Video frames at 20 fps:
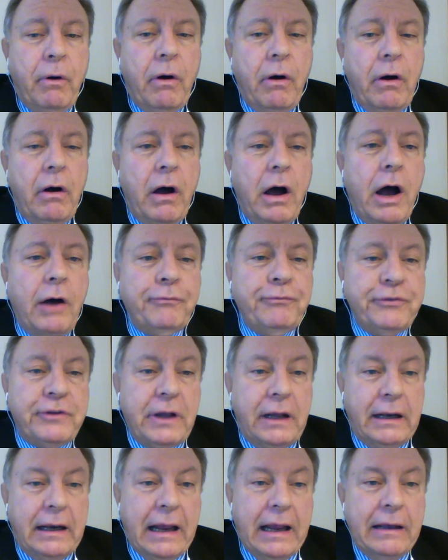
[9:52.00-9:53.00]

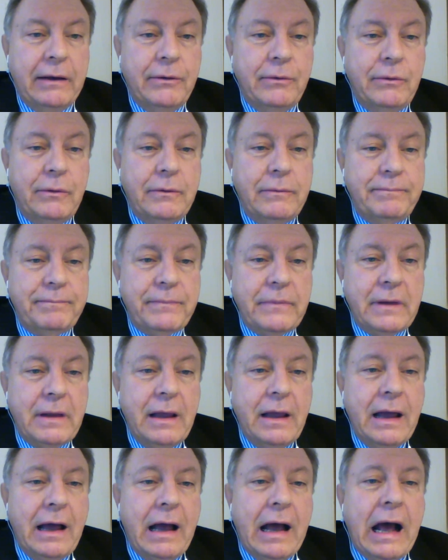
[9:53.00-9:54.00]
Often,
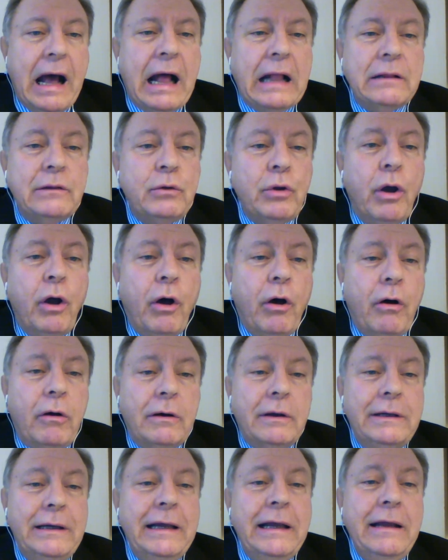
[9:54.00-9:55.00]
although